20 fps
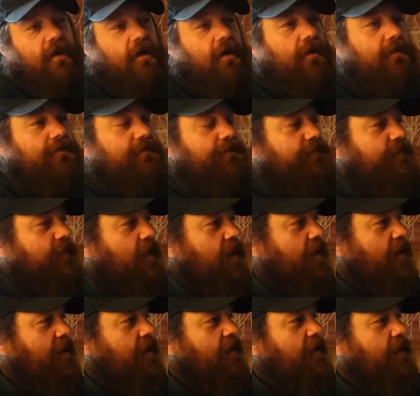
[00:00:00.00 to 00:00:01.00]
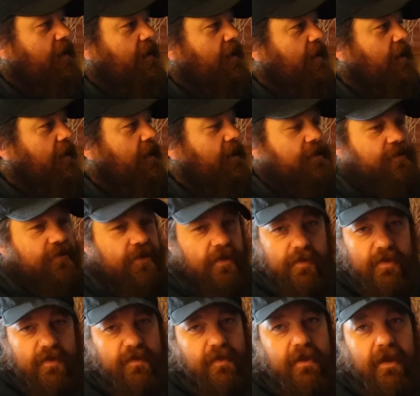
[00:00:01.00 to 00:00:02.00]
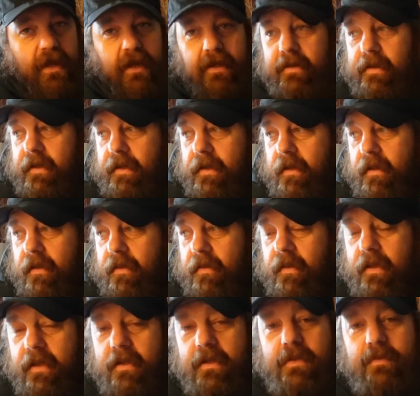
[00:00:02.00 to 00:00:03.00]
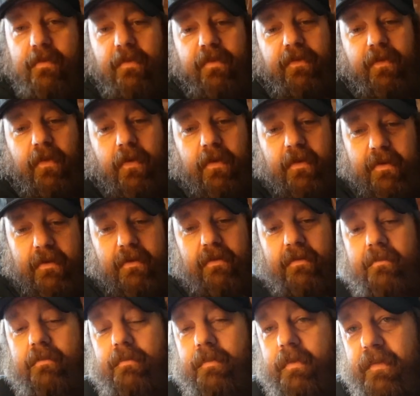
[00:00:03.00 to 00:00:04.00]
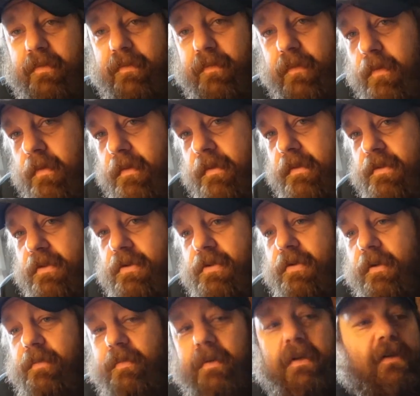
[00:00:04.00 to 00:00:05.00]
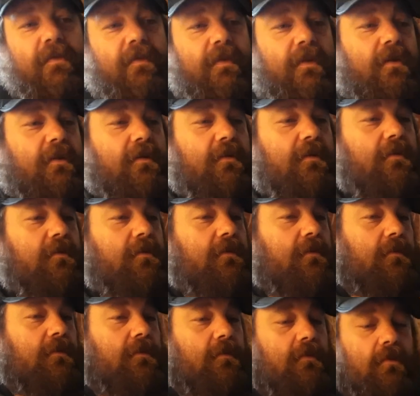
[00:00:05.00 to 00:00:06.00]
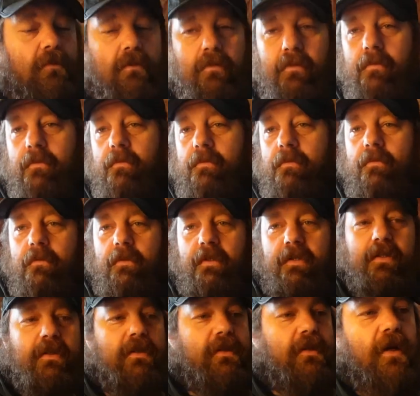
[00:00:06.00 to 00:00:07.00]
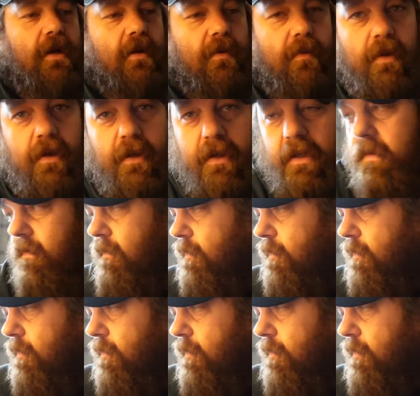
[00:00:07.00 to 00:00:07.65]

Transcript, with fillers: Um, this trip has been hectic. Things before th before this trip even this is not working